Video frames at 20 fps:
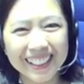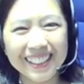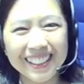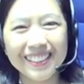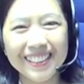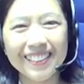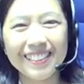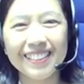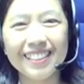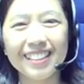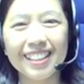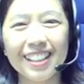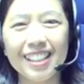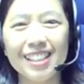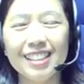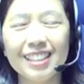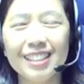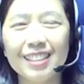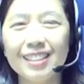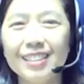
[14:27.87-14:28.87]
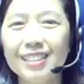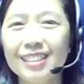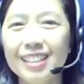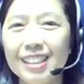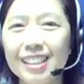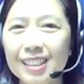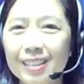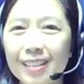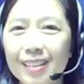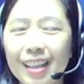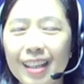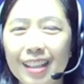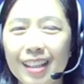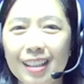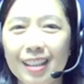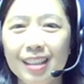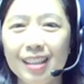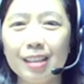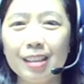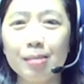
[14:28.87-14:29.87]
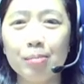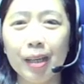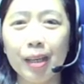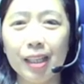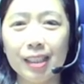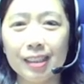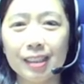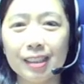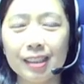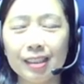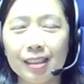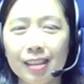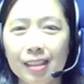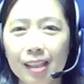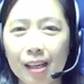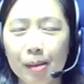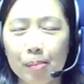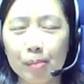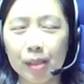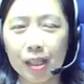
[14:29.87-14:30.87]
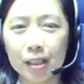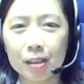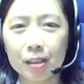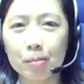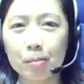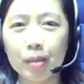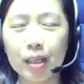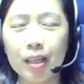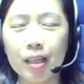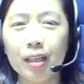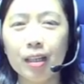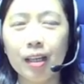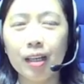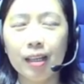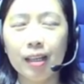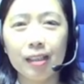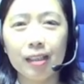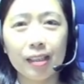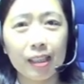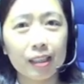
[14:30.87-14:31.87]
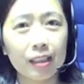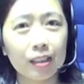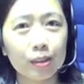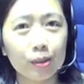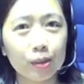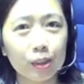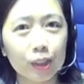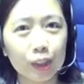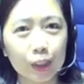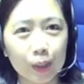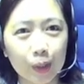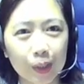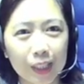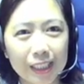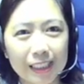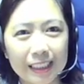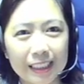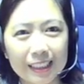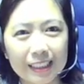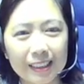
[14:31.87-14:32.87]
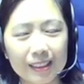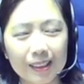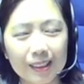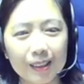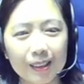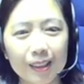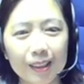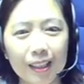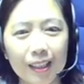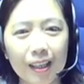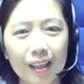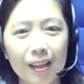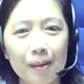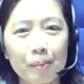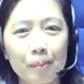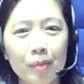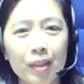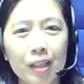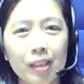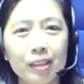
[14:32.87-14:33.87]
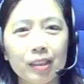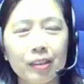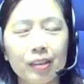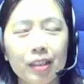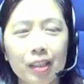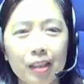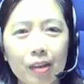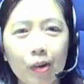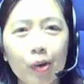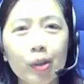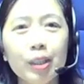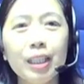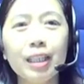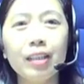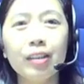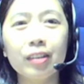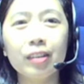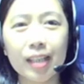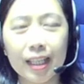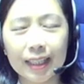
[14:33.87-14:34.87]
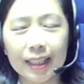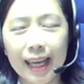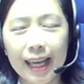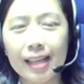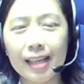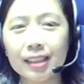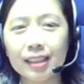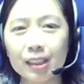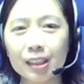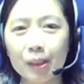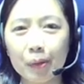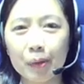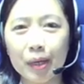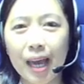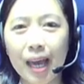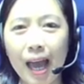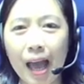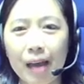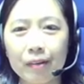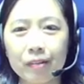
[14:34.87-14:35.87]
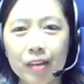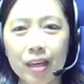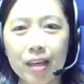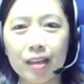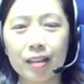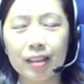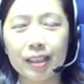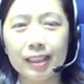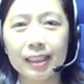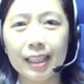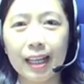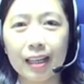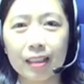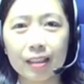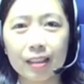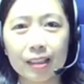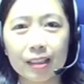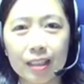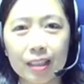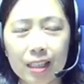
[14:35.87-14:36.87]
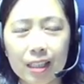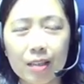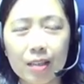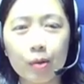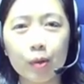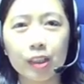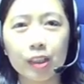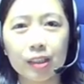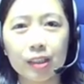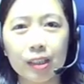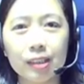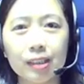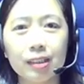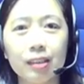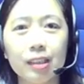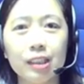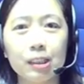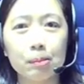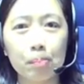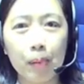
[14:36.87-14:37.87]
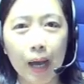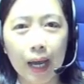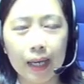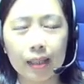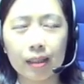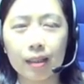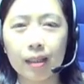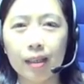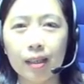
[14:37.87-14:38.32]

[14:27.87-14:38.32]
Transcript: Okay, so that's why that makes letter B not a good choice. Okay, so the only correct answer we have here is letter D, which is despite.